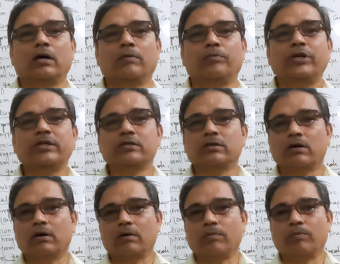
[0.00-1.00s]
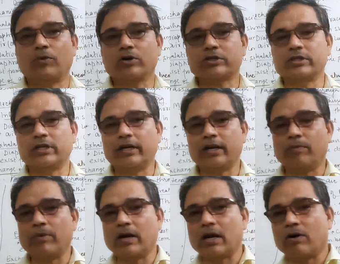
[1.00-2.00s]
means
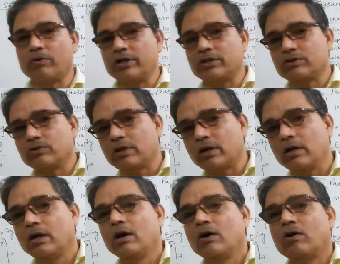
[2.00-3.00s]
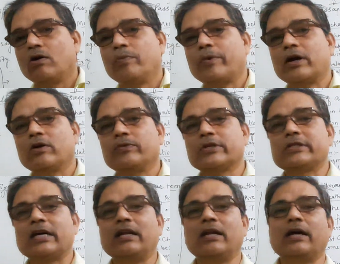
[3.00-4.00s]
oxygenated blood how reach to the all part of the
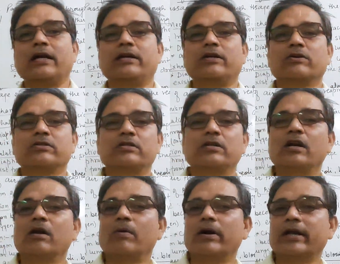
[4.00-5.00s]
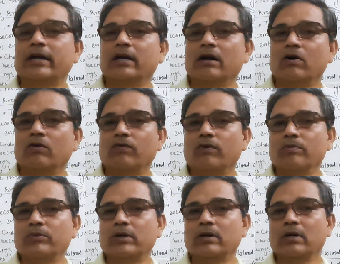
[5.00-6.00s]
cell, and deoxygenated blood taking out
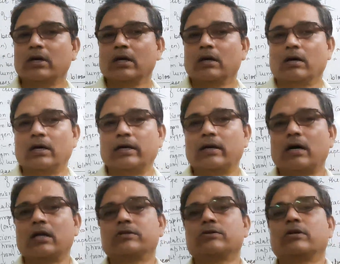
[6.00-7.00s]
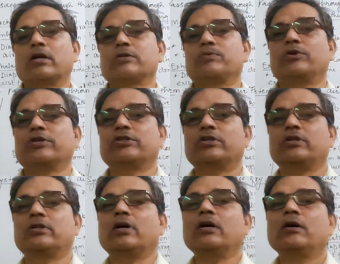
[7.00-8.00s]
from the, and also transportation
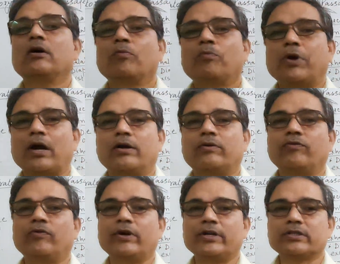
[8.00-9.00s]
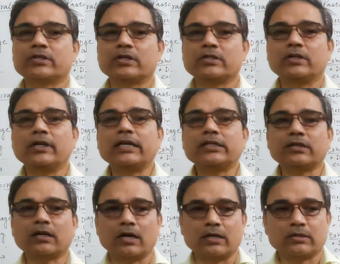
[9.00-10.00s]
in the plant. We will discuss in
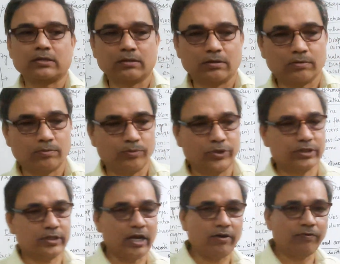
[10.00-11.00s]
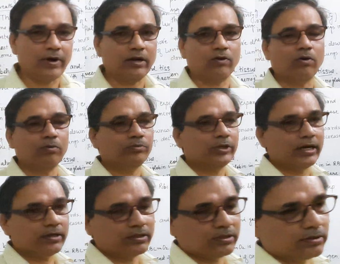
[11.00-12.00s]
next class. Be safe at home.
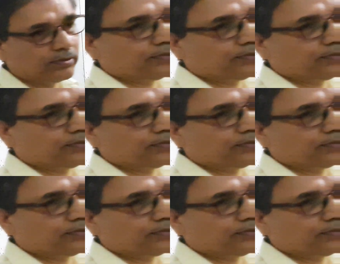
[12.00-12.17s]
Thanks.